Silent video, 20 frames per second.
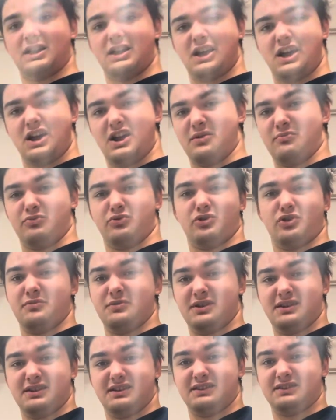
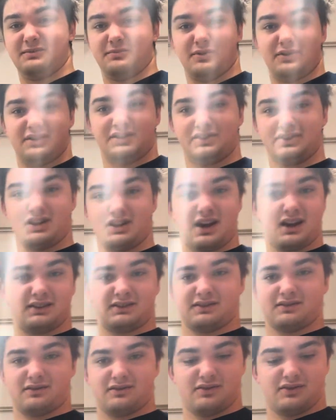unemployment, disability
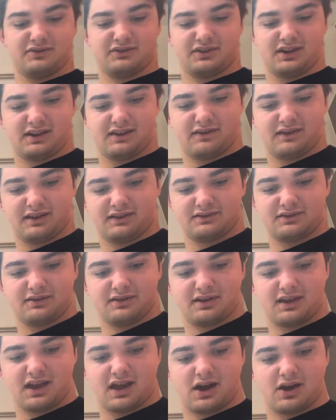checks. Those kind of things
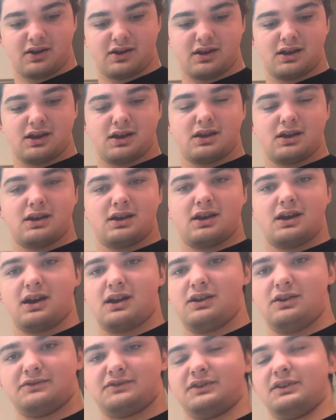don't count. And
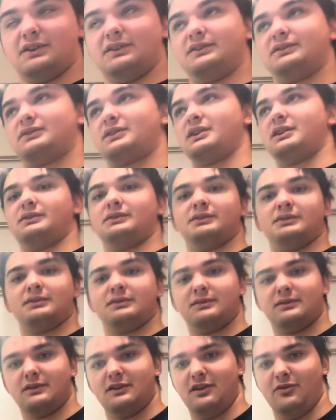used goods, because
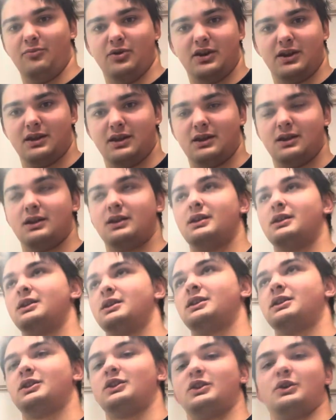they
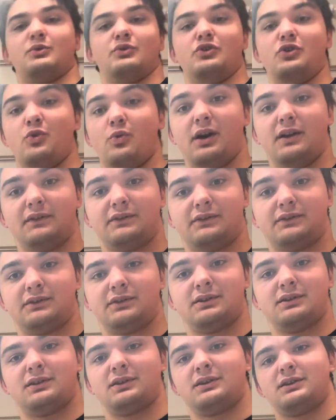were new once.
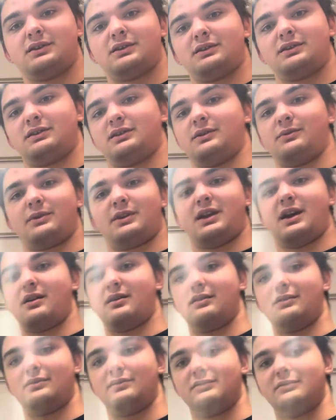They were
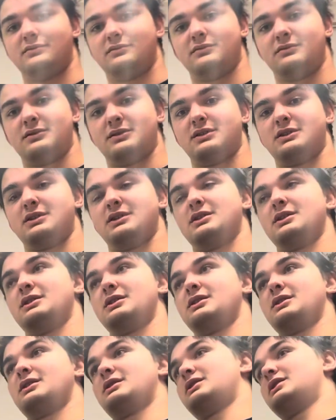counted
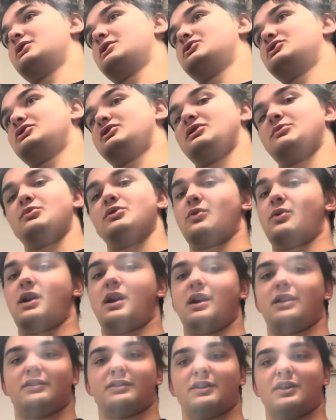in GDP a
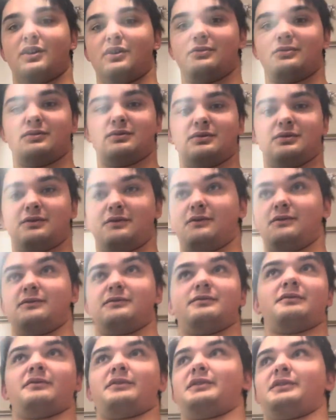while ago.
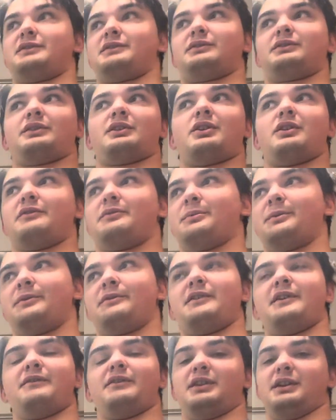If it's a car from the
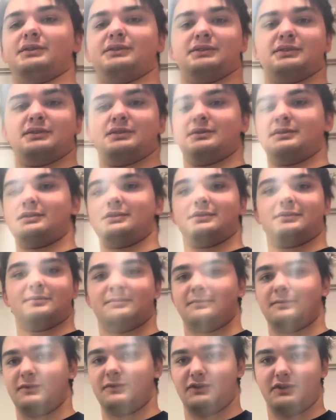50s,
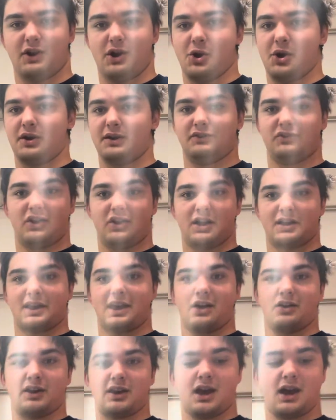sorry, does not
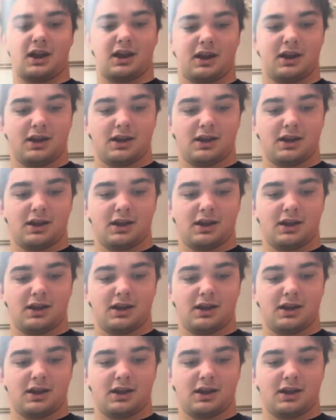count again.